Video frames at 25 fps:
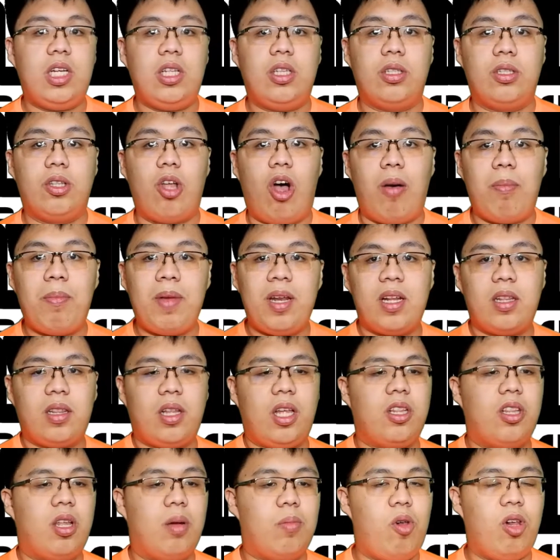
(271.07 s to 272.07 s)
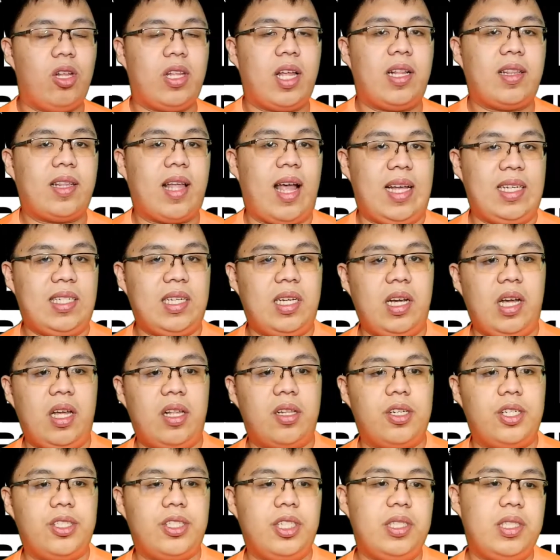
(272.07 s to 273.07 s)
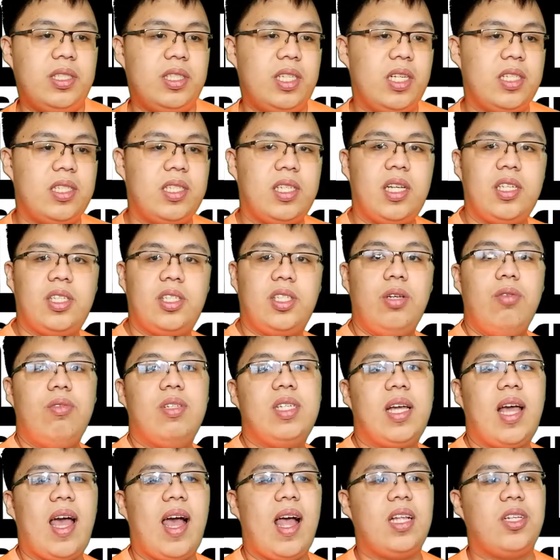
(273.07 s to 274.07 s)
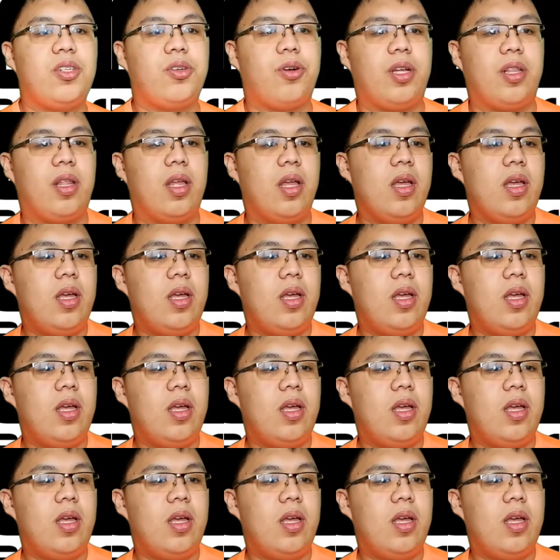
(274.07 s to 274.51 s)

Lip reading: dominant in the multitasking industry since it's using Android.